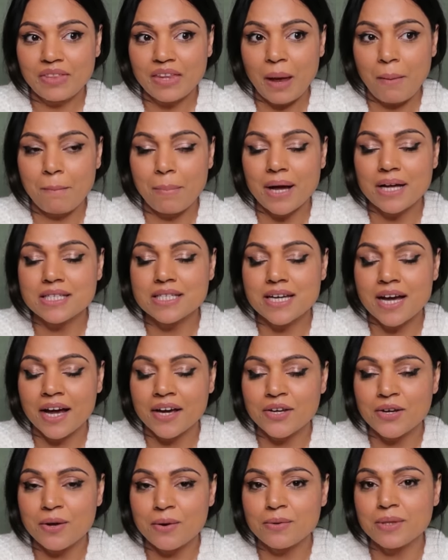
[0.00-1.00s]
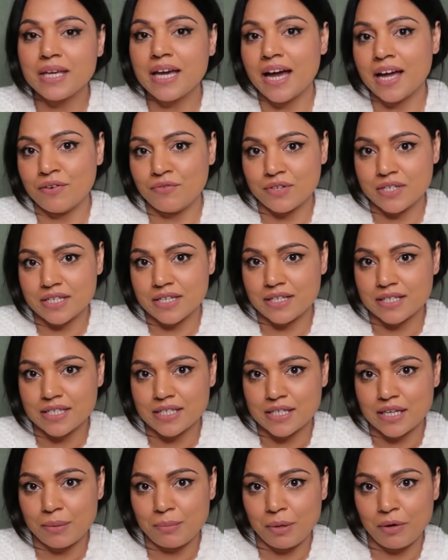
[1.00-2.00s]
But I know the end result
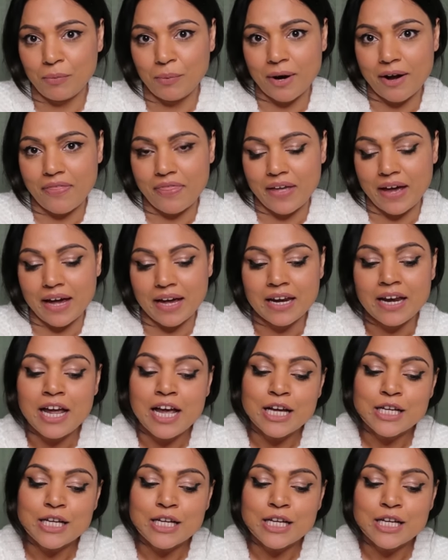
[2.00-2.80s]
is going to be worth it.